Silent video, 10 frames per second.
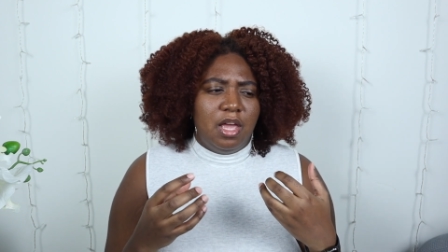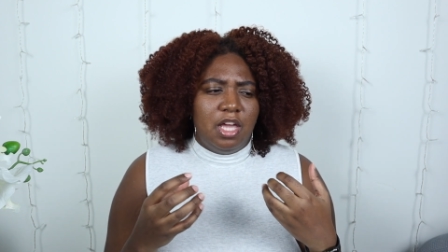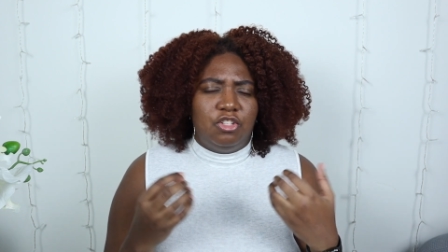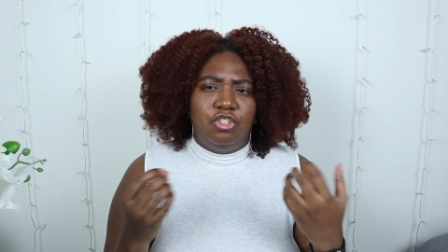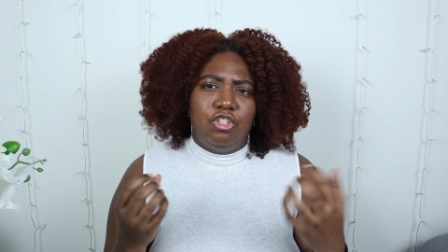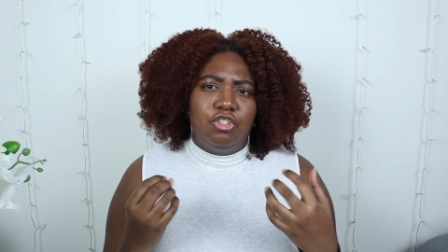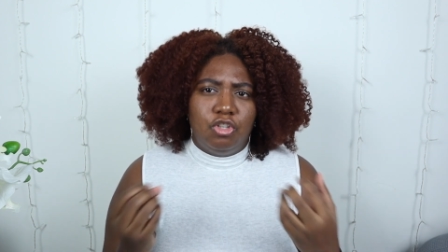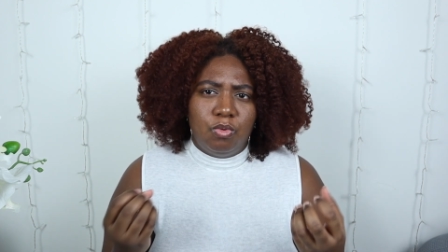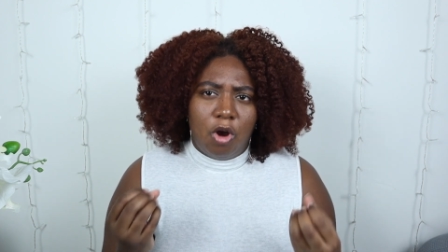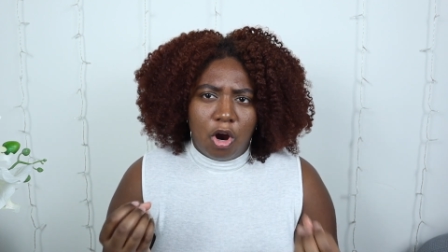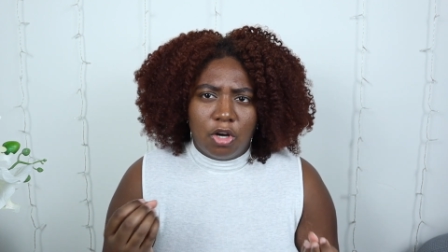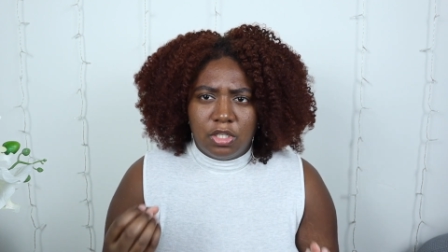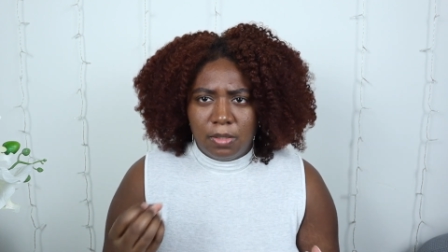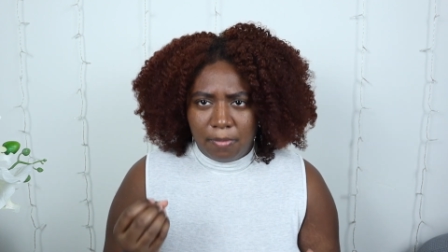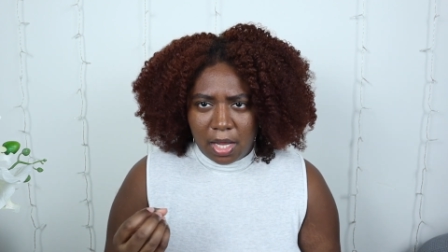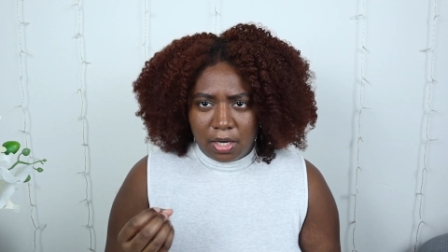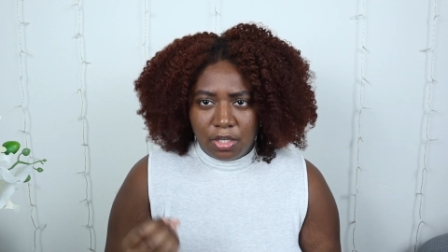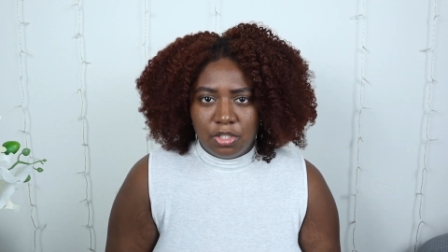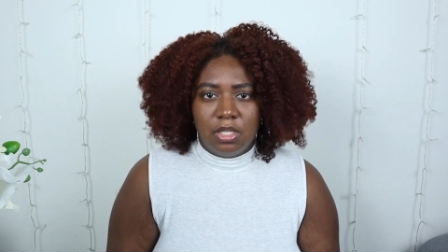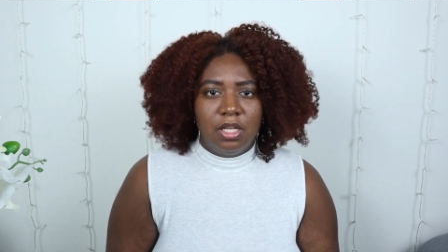just too hard to
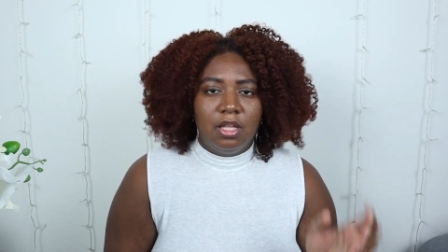manage.